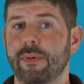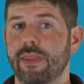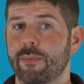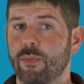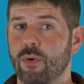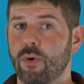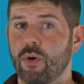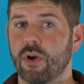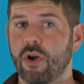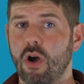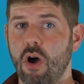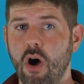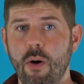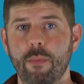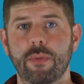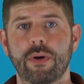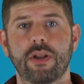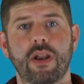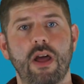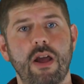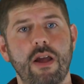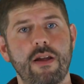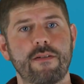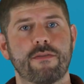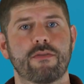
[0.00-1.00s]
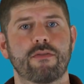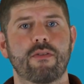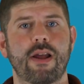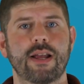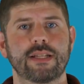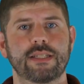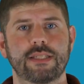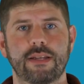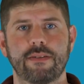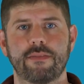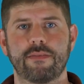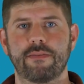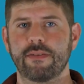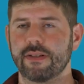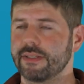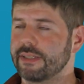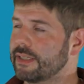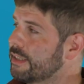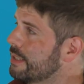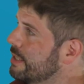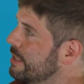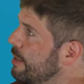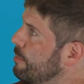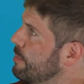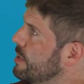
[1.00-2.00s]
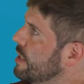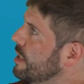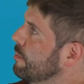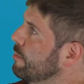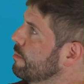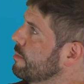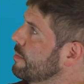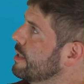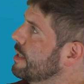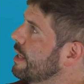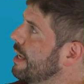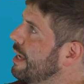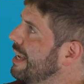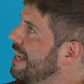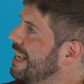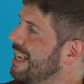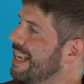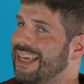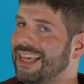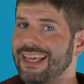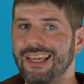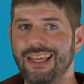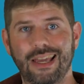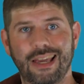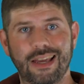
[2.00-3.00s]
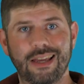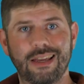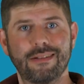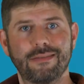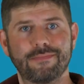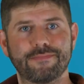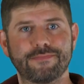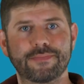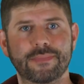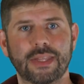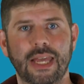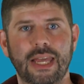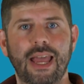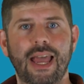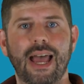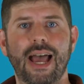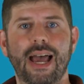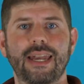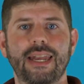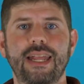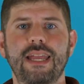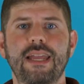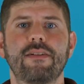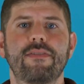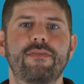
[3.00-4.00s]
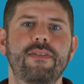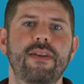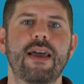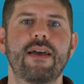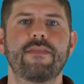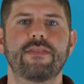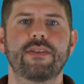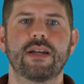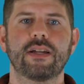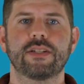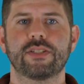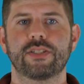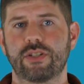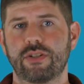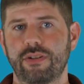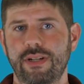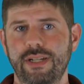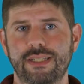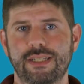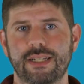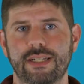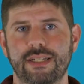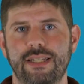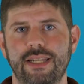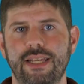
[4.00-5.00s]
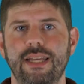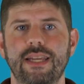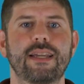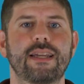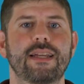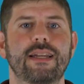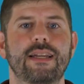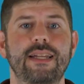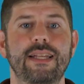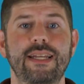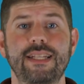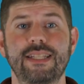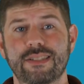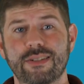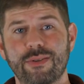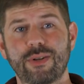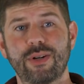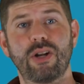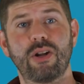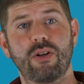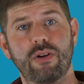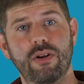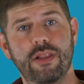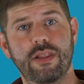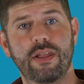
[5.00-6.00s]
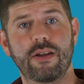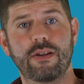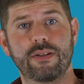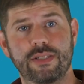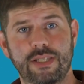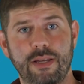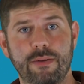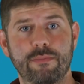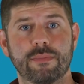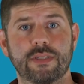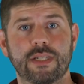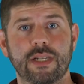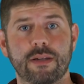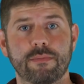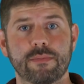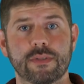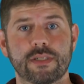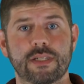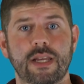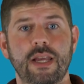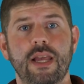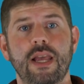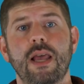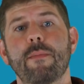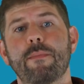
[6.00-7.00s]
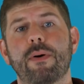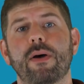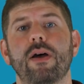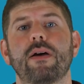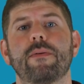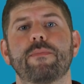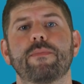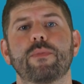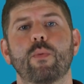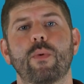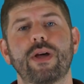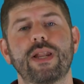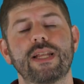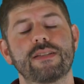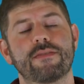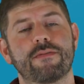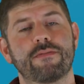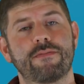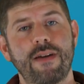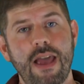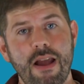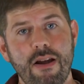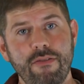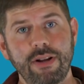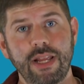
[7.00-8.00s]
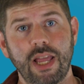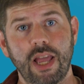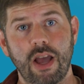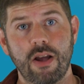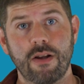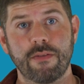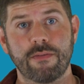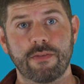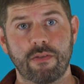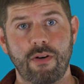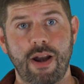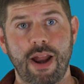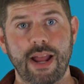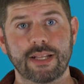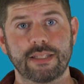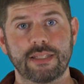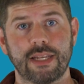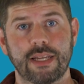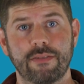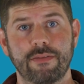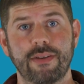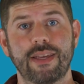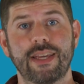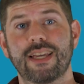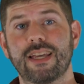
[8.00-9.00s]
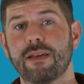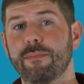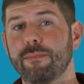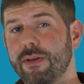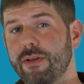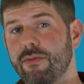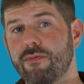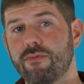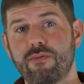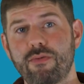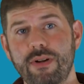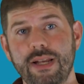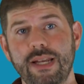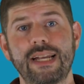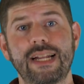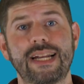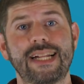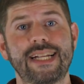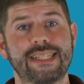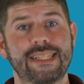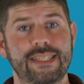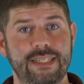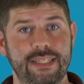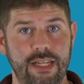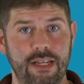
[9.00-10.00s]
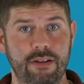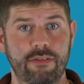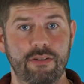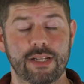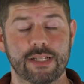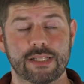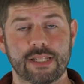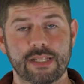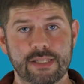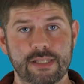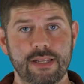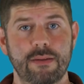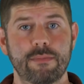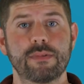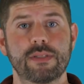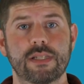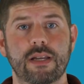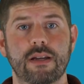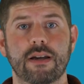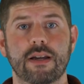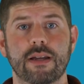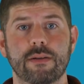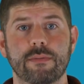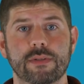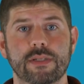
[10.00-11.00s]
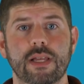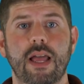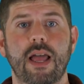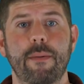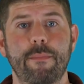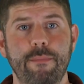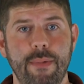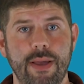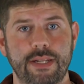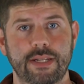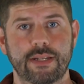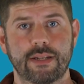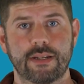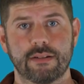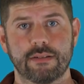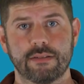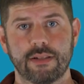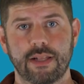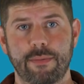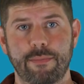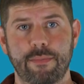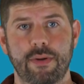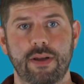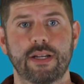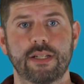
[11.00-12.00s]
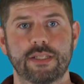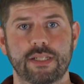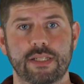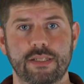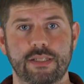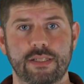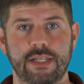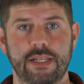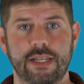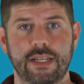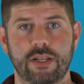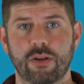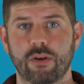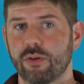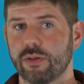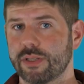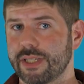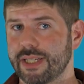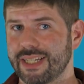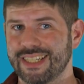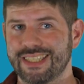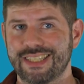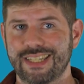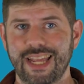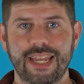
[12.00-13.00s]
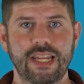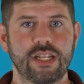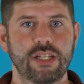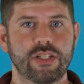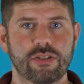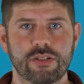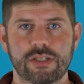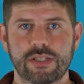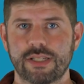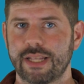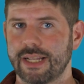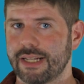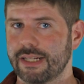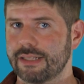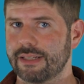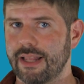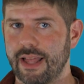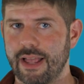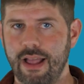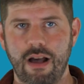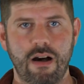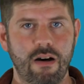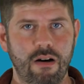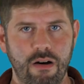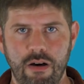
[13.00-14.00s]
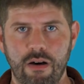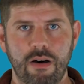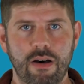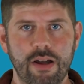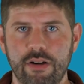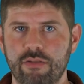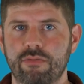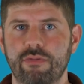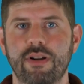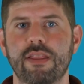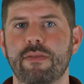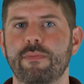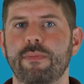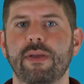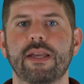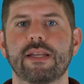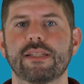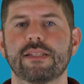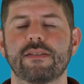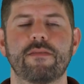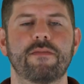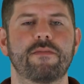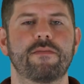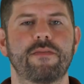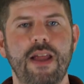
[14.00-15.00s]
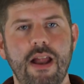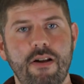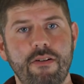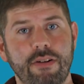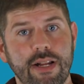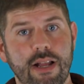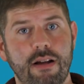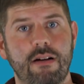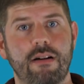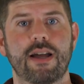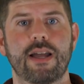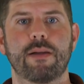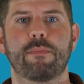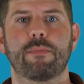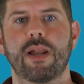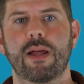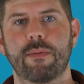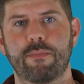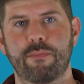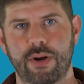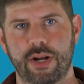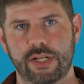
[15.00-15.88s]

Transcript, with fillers: of the more common overactive symptoms here, and if left untreated, it can lead to a lot of those symptoms. But when it's very overactive, it can be really serious and sometimes a medical emergency, causing dangerous things like heart arrhythmias and very high blood